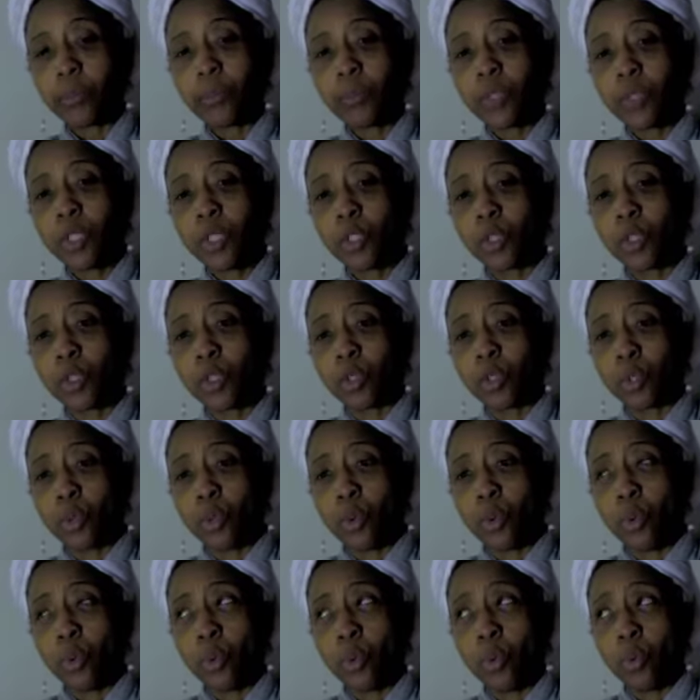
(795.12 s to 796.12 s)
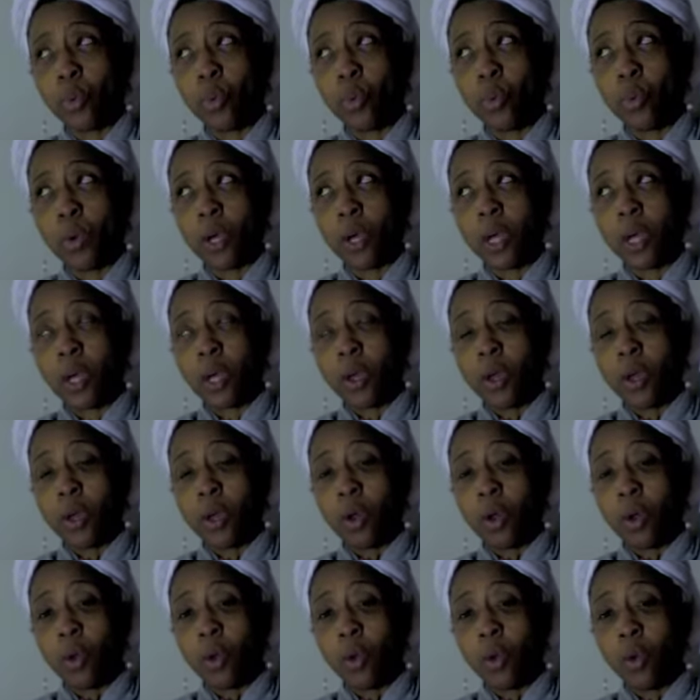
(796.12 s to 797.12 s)
So
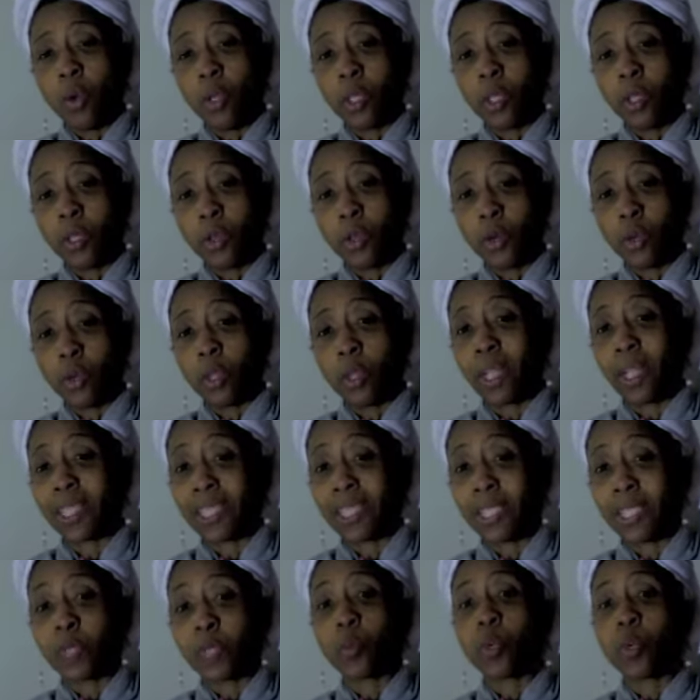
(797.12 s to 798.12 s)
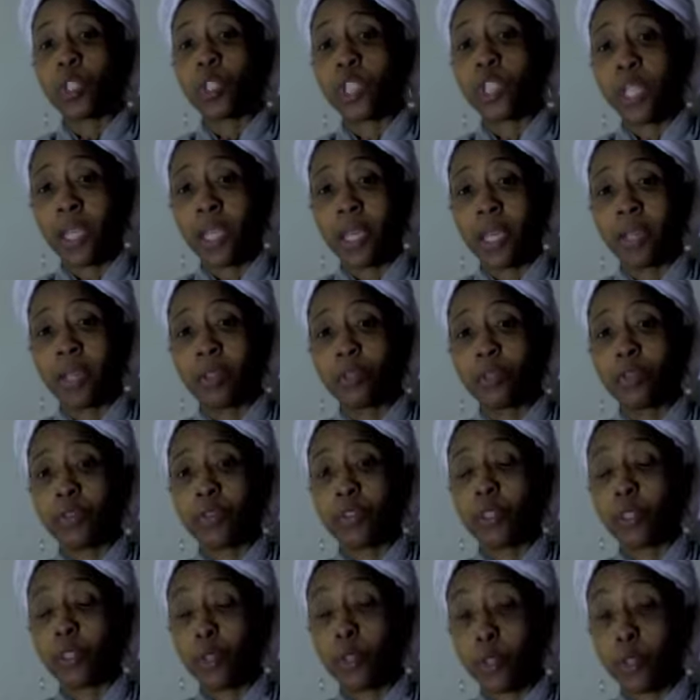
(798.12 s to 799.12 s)
all in all, at least washing out
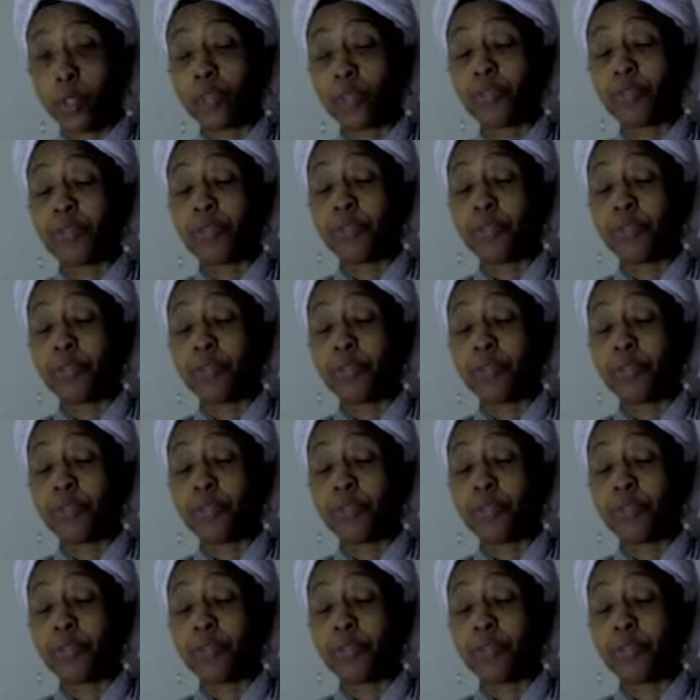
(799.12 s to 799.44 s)
felt good.